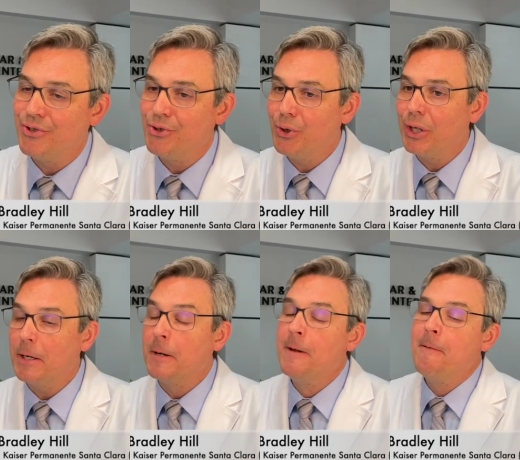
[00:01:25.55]

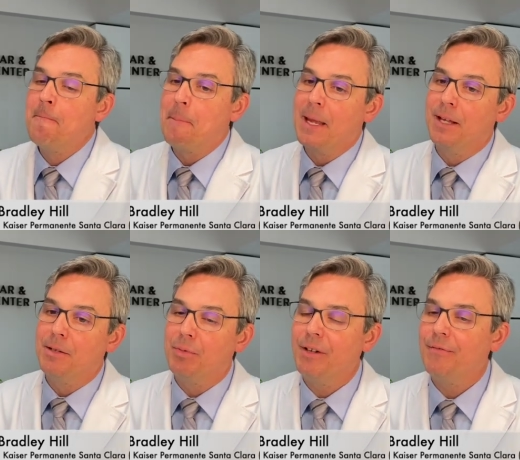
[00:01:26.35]
circuit. And the
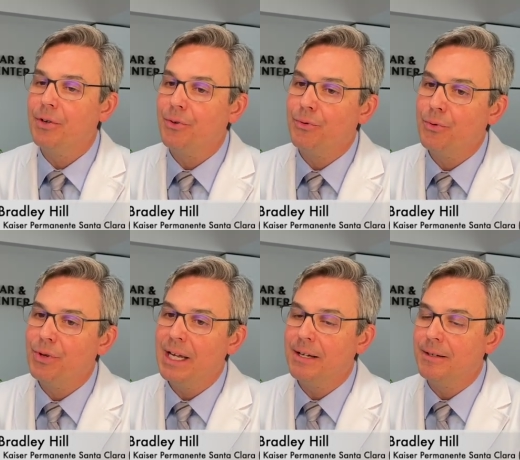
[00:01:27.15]
blood flow through
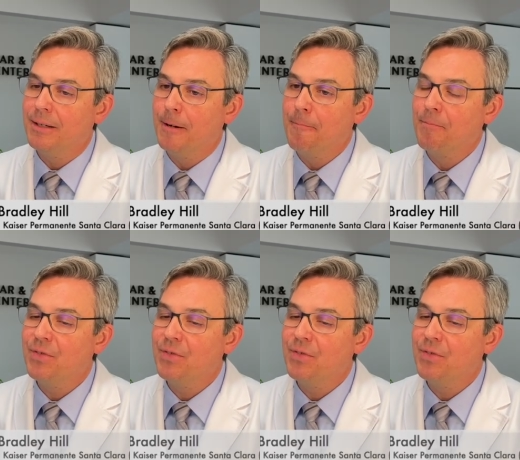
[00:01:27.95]
that um,